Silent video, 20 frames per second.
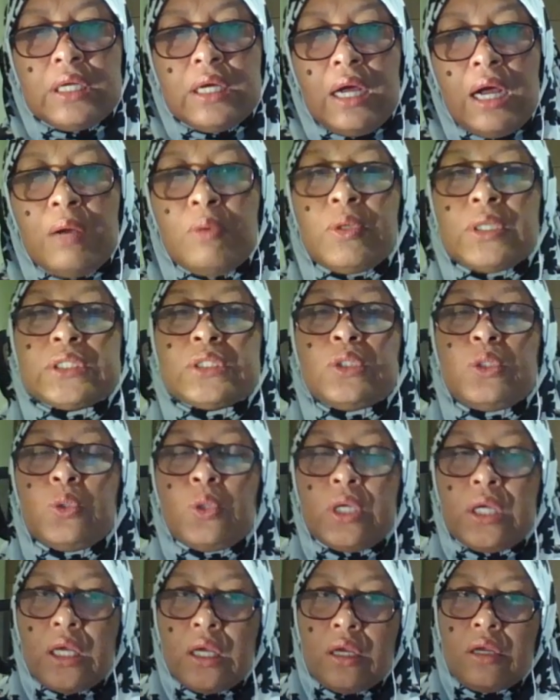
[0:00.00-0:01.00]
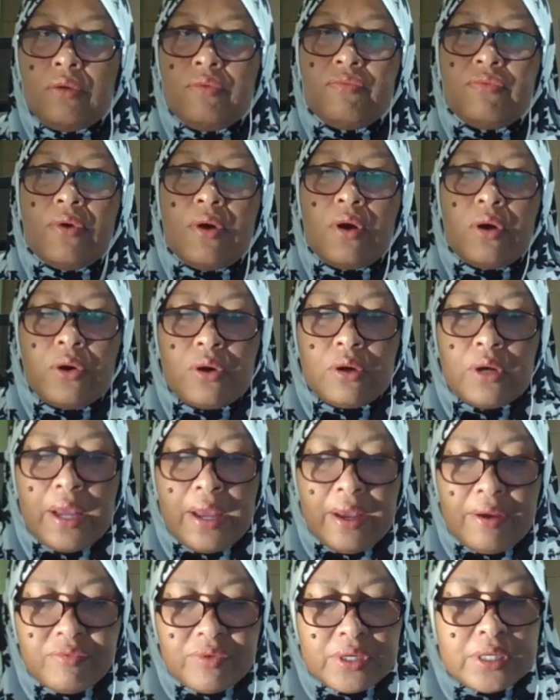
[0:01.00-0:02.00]
I was looking for
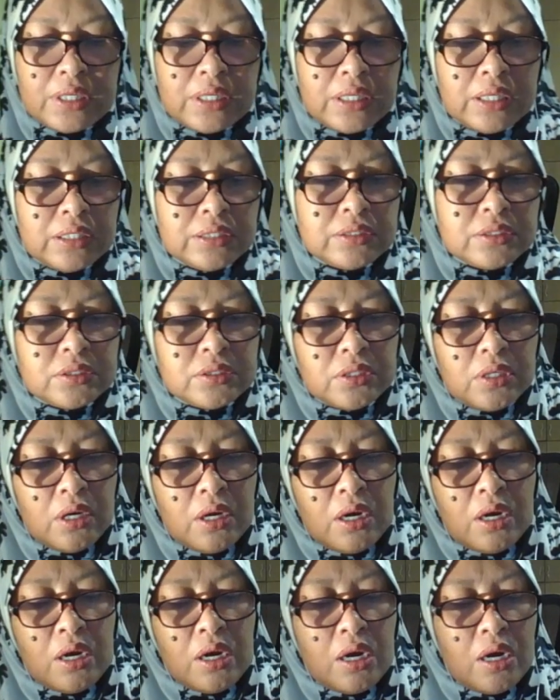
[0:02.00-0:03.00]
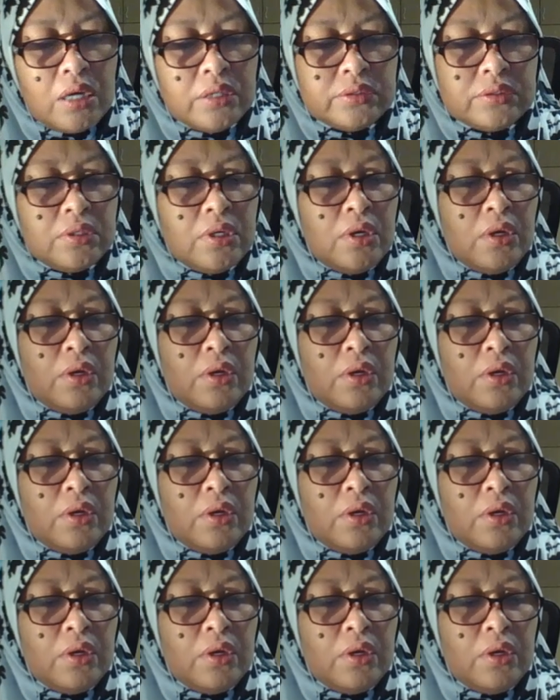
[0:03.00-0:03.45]
evidence on